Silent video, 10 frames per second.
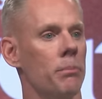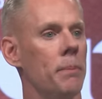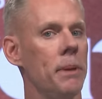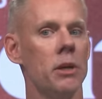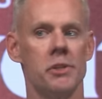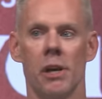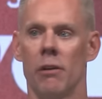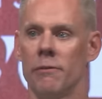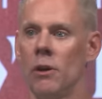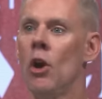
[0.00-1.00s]
But be
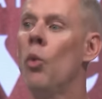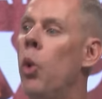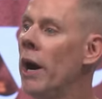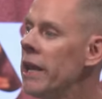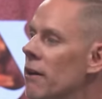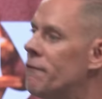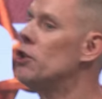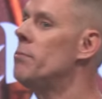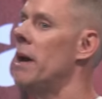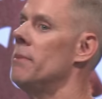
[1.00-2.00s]
yourself. What if
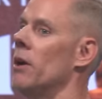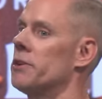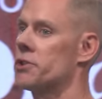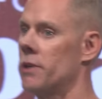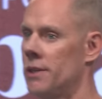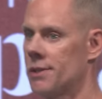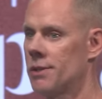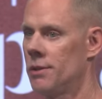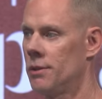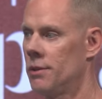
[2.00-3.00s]
you met me on the
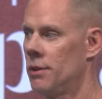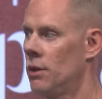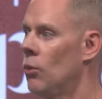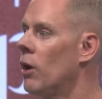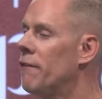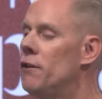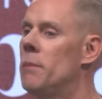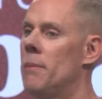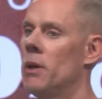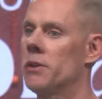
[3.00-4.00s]
streets? What if you
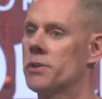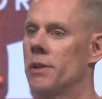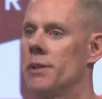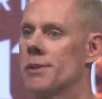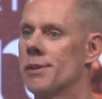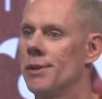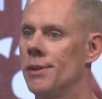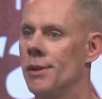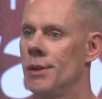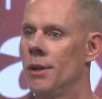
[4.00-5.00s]
met me on the streets?
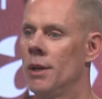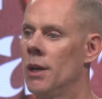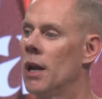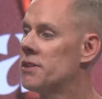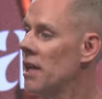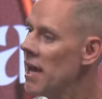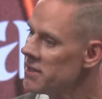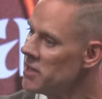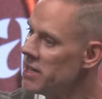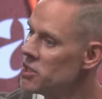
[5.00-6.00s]
And I said, hey,
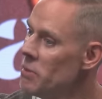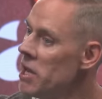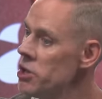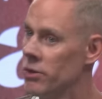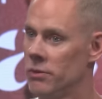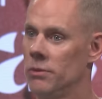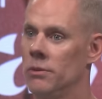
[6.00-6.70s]
it's nice to meet you.